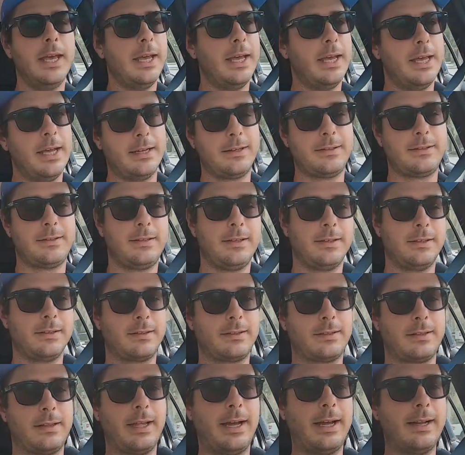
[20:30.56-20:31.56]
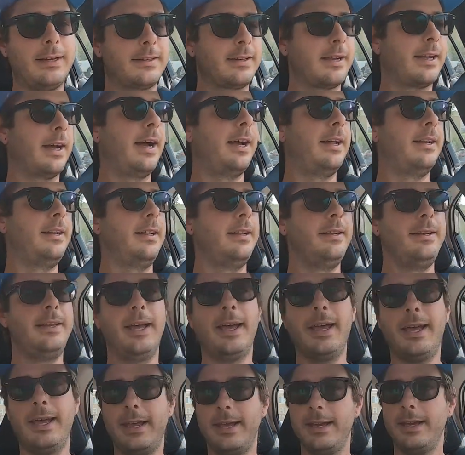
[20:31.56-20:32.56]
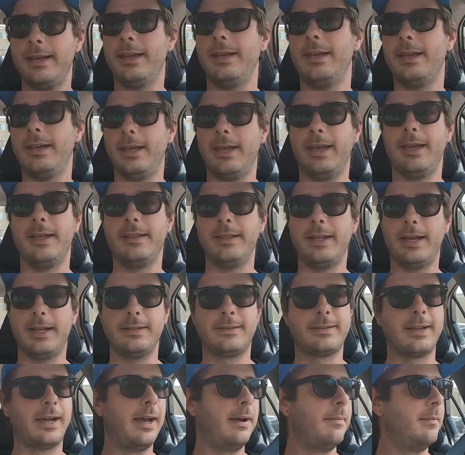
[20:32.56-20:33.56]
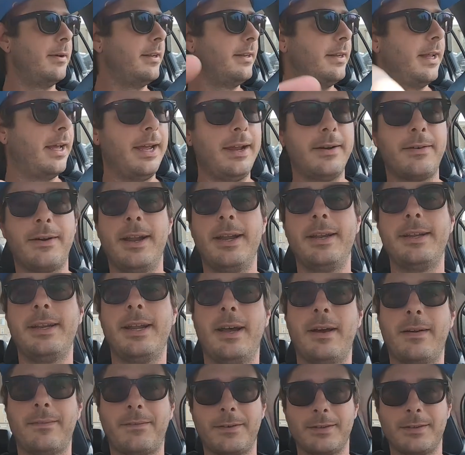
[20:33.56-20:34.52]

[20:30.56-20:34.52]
It's just that kind of day and that time of day right now.